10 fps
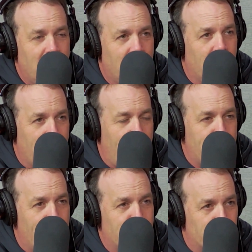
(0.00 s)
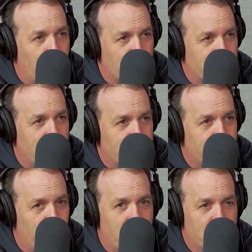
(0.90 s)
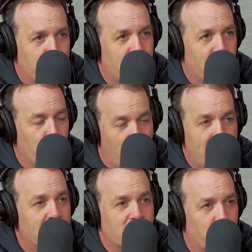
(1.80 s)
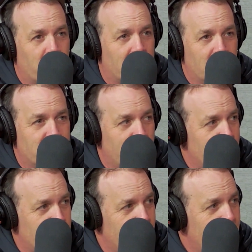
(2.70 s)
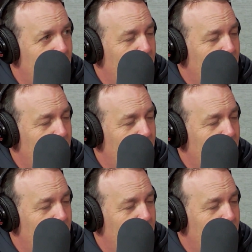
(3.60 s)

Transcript: you know it makes more sense for him to be in the Ravens organization